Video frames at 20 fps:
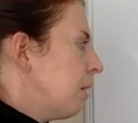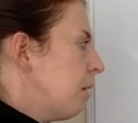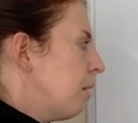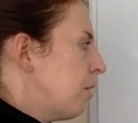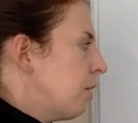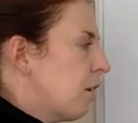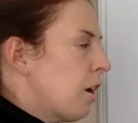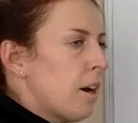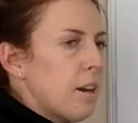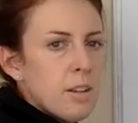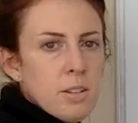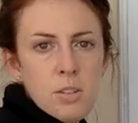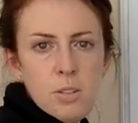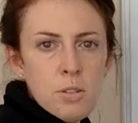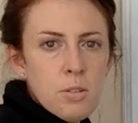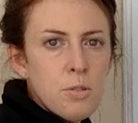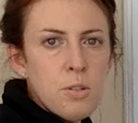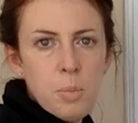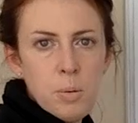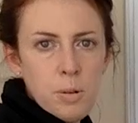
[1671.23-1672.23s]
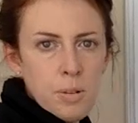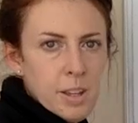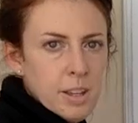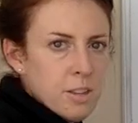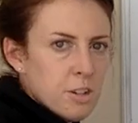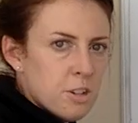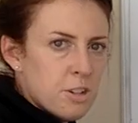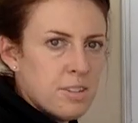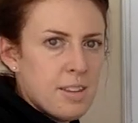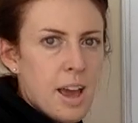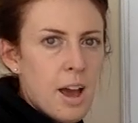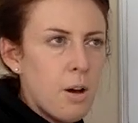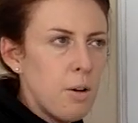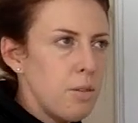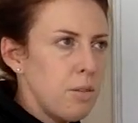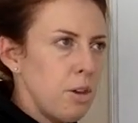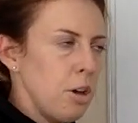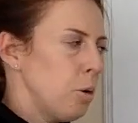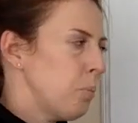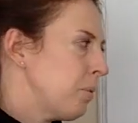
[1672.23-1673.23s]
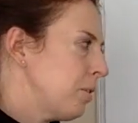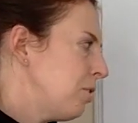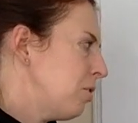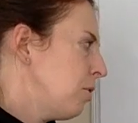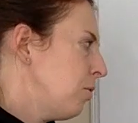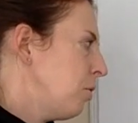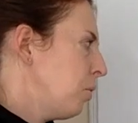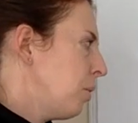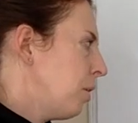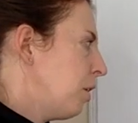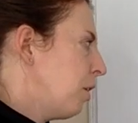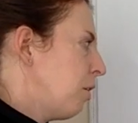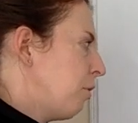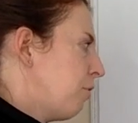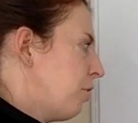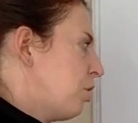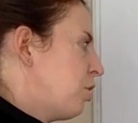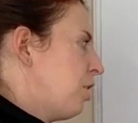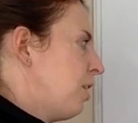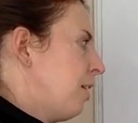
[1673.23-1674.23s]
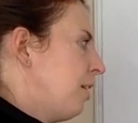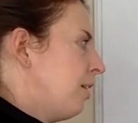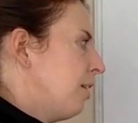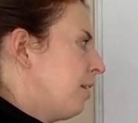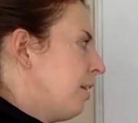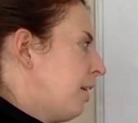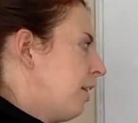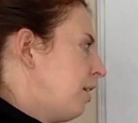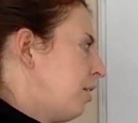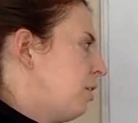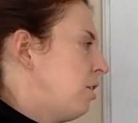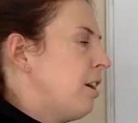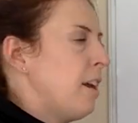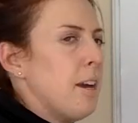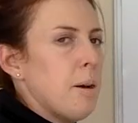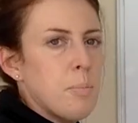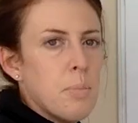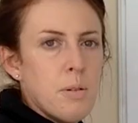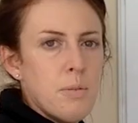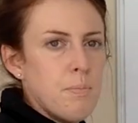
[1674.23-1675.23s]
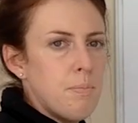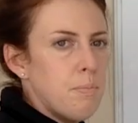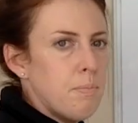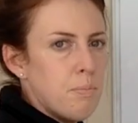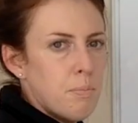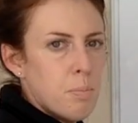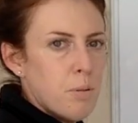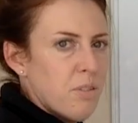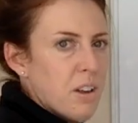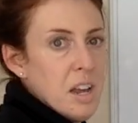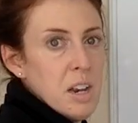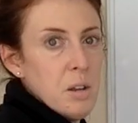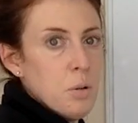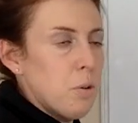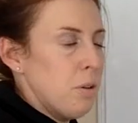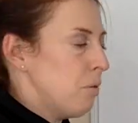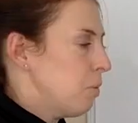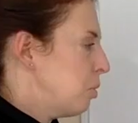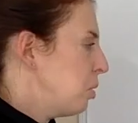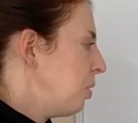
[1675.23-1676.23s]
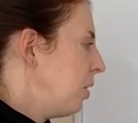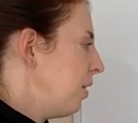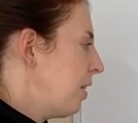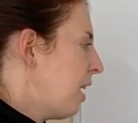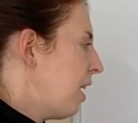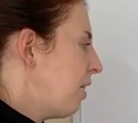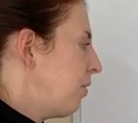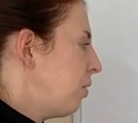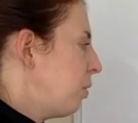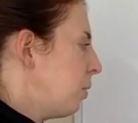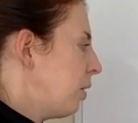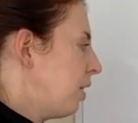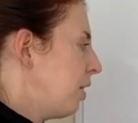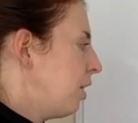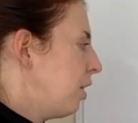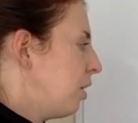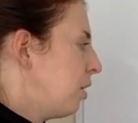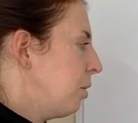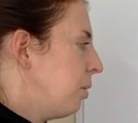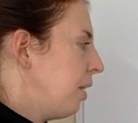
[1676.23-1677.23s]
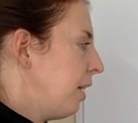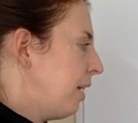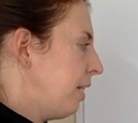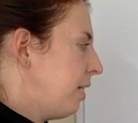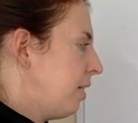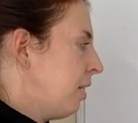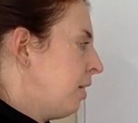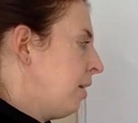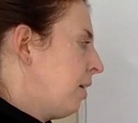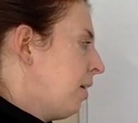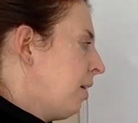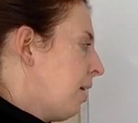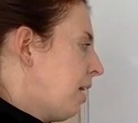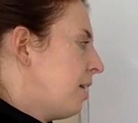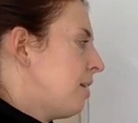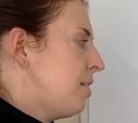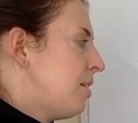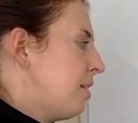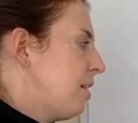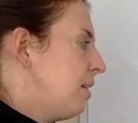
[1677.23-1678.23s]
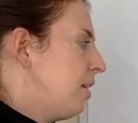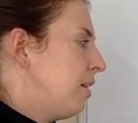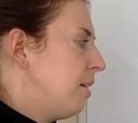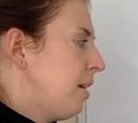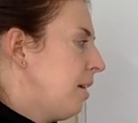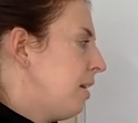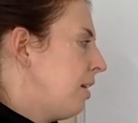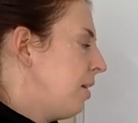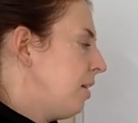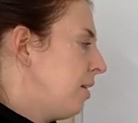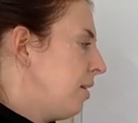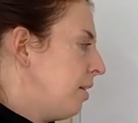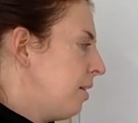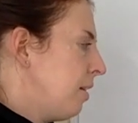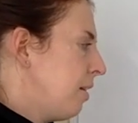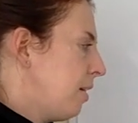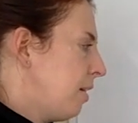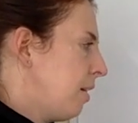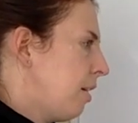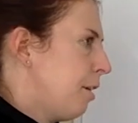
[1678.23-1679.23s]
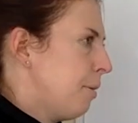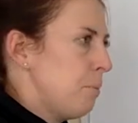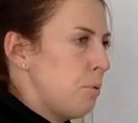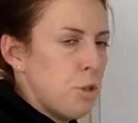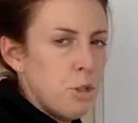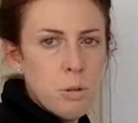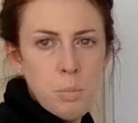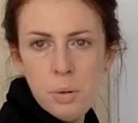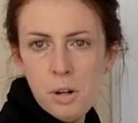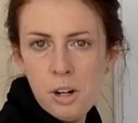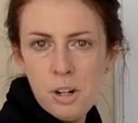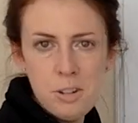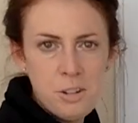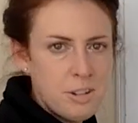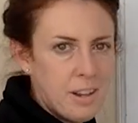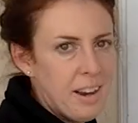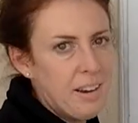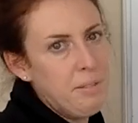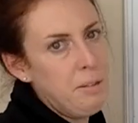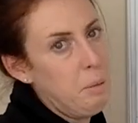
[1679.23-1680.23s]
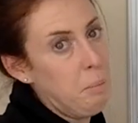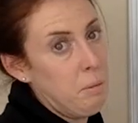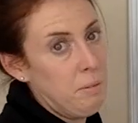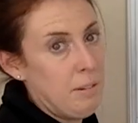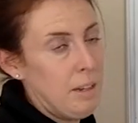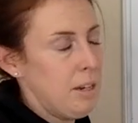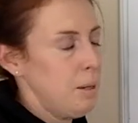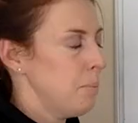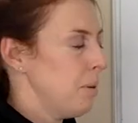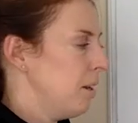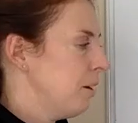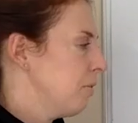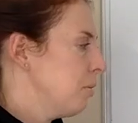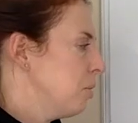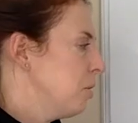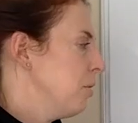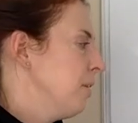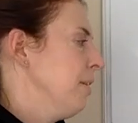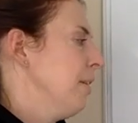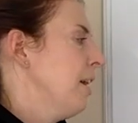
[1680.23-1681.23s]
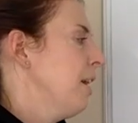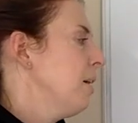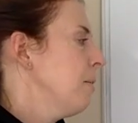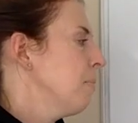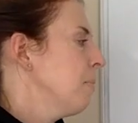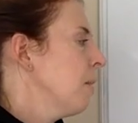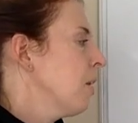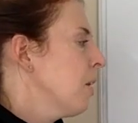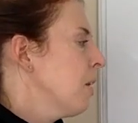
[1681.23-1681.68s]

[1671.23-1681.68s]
they're not excludable, they're just out in the open. So if you want to go fishing, you can't prevent anyone from doing that. If you want to go hunting and shoot birds, you can't really prevent anybody from doing that.